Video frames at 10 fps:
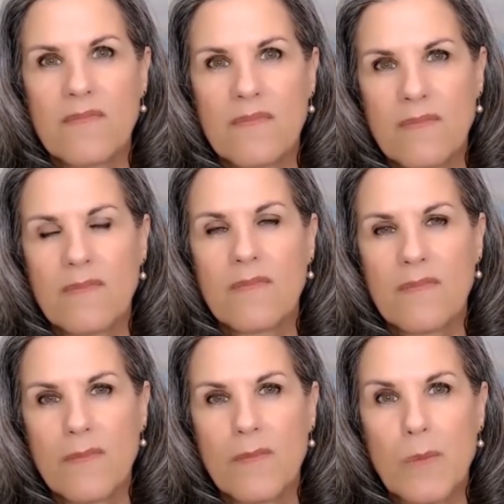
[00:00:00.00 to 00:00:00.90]

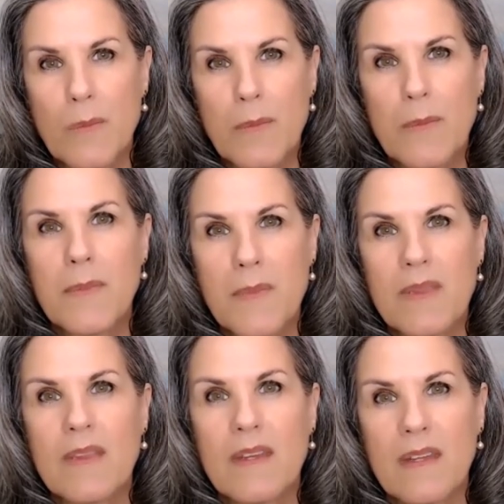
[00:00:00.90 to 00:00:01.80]

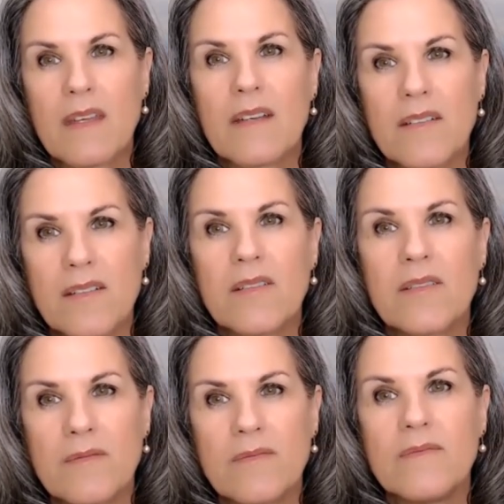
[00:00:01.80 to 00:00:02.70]

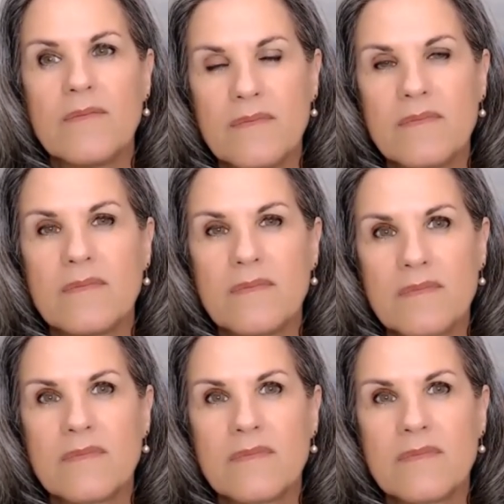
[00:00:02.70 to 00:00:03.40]
(not speaking)